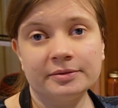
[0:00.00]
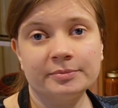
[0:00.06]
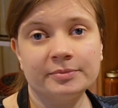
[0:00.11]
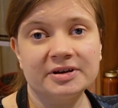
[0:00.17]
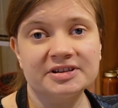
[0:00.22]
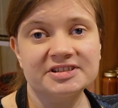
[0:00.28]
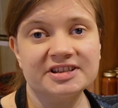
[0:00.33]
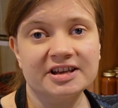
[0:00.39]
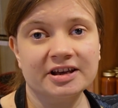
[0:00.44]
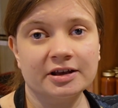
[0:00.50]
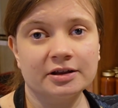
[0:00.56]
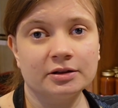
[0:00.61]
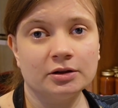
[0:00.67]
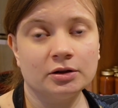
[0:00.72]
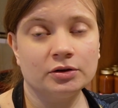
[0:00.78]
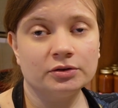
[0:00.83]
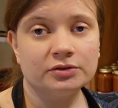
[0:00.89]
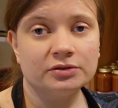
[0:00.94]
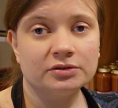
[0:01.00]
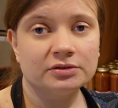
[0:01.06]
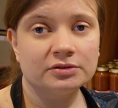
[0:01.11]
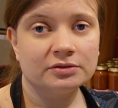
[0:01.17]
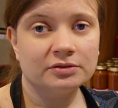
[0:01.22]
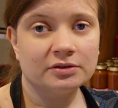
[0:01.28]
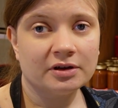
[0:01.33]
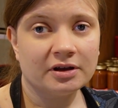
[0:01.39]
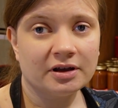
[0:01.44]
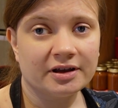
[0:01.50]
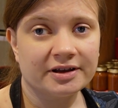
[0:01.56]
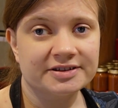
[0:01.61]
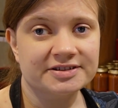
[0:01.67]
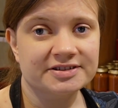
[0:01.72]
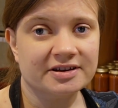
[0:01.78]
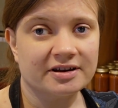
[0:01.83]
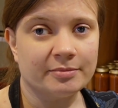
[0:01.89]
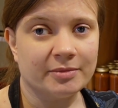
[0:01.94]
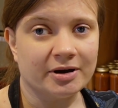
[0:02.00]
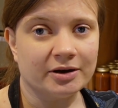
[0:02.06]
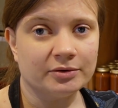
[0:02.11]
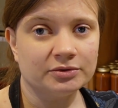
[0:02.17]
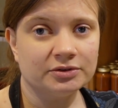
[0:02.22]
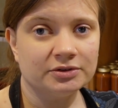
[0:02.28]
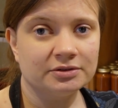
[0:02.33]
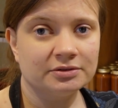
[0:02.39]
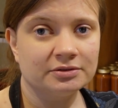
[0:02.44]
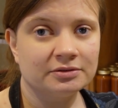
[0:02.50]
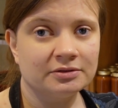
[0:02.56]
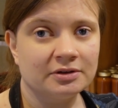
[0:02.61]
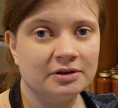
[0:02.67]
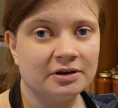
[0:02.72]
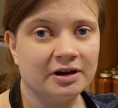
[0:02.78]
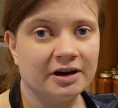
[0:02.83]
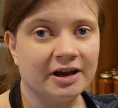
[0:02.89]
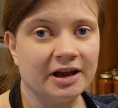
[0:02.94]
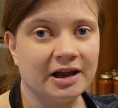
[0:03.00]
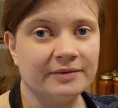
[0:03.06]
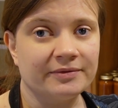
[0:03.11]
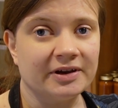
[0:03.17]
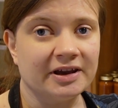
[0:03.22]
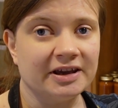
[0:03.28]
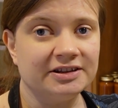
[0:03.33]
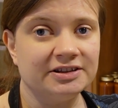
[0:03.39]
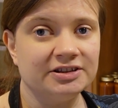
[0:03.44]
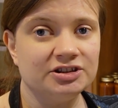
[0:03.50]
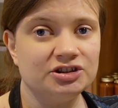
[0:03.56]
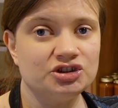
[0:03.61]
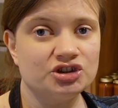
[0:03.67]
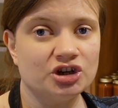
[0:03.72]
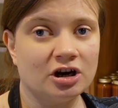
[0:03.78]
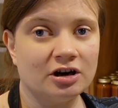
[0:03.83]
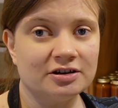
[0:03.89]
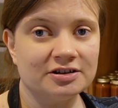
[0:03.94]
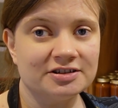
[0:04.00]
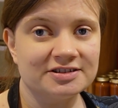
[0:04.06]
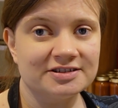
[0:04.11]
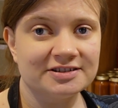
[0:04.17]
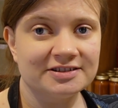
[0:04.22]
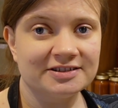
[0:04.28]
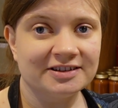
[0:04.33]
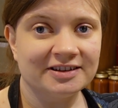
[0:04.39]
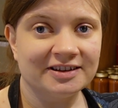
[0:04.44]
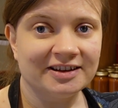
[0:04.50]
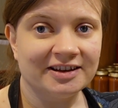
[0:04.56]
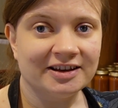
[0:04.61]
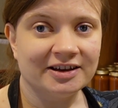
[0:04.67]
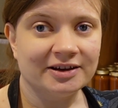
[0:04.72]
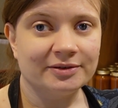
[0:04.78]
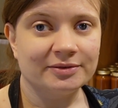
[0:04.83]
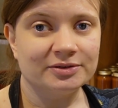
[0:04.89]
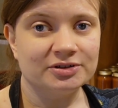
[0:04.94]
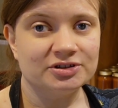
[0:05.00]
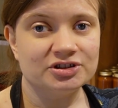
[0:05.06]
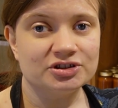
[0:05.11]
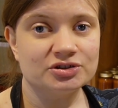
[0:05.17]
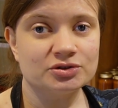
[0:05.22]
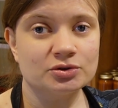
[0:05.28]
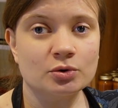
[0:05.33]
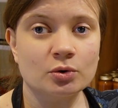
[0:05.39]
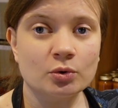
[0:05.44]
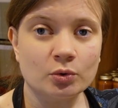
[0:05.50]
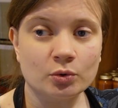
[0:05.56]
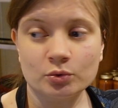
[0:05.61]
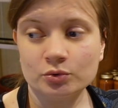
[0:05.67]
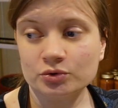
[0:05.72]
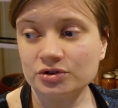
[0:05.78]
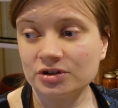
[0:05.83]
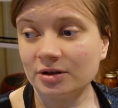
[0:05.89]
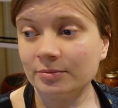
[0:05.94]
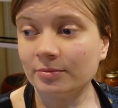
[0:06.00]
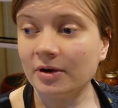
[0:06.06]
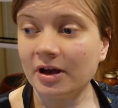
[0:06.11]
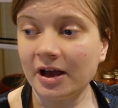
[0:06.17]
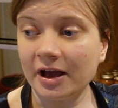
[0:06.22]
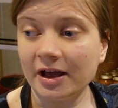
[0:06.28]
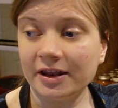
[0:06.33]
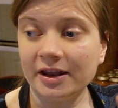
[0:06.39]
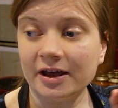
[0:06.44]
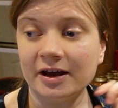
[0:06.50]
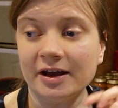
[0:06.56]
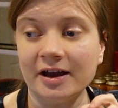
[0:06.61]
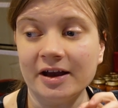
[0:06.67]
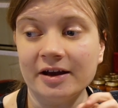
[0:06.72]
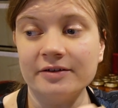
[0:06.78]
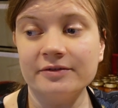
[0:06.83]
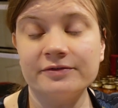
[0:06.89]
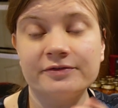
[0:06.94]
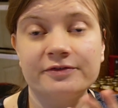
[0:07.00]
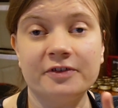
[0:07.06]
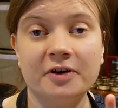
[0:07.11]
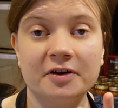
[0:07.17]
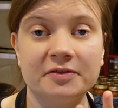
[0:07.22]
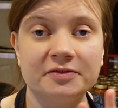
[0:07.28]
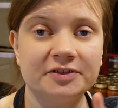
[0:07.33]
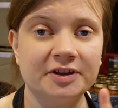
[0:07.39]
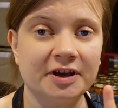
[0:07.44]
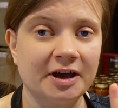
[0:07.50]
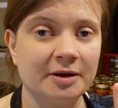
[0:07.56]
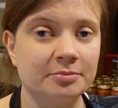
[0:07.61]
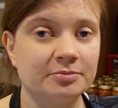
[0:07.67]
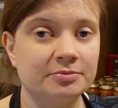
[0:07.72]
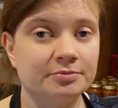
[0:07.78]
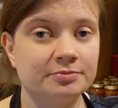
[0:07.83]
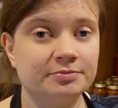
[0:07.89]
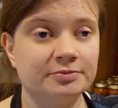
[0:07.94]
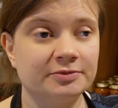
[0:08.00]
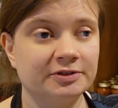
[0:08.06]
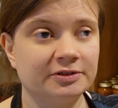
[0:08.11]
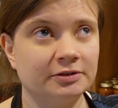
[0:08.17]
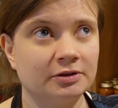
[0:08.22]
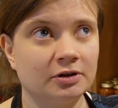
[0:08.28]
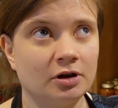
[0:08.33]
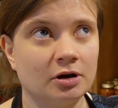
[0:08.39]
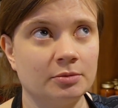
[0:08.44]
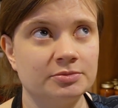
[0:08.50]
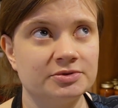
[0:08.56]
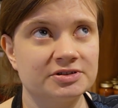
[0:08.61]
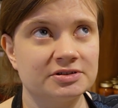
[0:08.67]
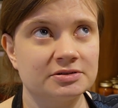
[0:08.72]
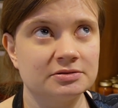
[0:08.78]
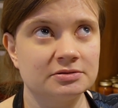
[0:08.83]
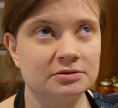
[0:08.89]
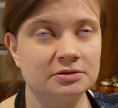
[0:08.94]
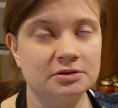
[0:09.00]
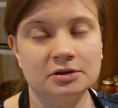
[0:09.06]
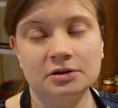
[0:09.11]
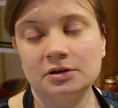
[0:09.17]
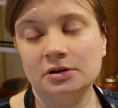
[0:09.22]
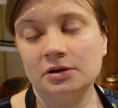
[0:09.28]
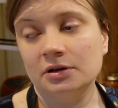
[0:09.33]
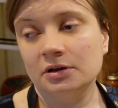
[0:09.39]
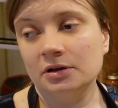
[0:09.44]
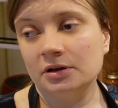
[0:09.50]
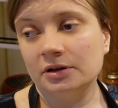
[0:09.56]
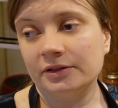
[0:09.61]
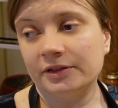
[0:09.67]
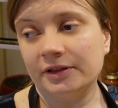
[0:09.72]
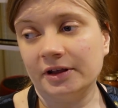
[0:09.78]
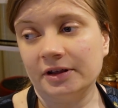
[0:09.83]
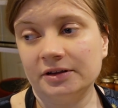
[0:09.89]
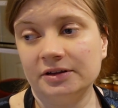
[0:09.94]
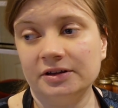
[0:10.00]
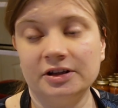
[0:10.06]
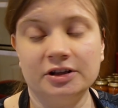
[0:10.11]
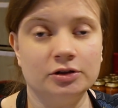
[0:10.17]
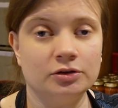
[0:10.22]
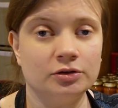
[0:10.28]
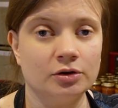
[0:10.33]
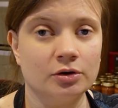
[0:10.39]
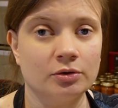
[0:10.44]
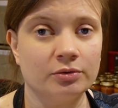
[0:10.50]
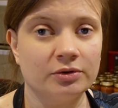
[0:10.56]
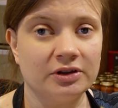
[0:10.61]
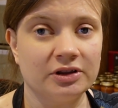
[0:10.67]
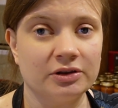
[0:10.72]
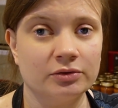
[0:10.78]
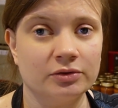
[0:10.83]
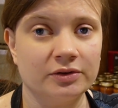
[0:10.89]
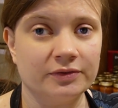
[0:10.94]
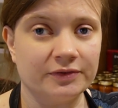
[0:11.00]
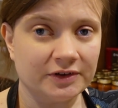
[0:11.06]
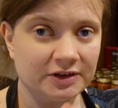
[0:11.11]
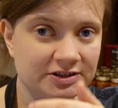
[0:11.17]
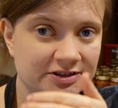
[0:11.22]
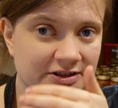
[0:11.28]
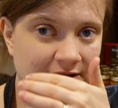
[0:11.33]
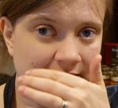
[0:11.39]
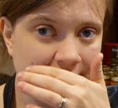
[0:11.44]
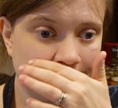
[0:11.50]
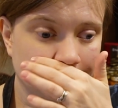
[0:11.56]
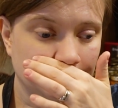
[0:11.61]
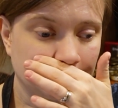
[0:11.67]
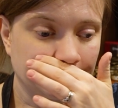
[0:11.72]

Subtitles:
My second lot has come out. I have 18 jars, which is awesome, and I have 5 tubs that need to go into the freezer.